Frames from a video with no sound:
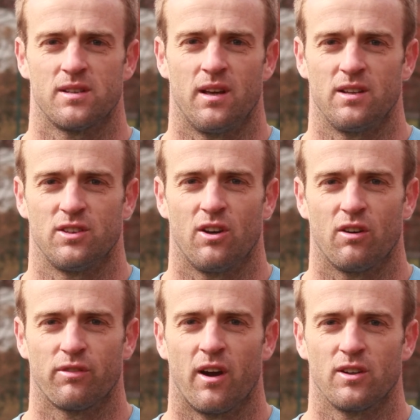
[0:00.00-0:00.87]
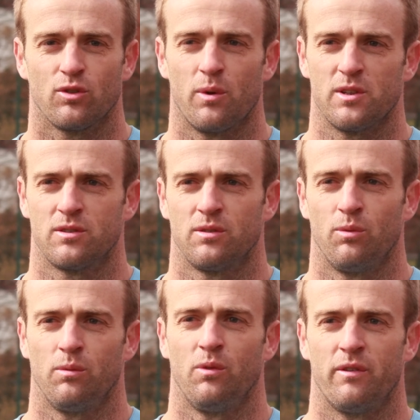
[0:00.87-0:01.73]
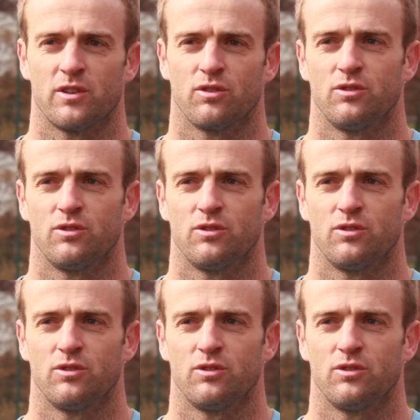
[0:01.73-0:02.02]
There's a lot of guys always with us on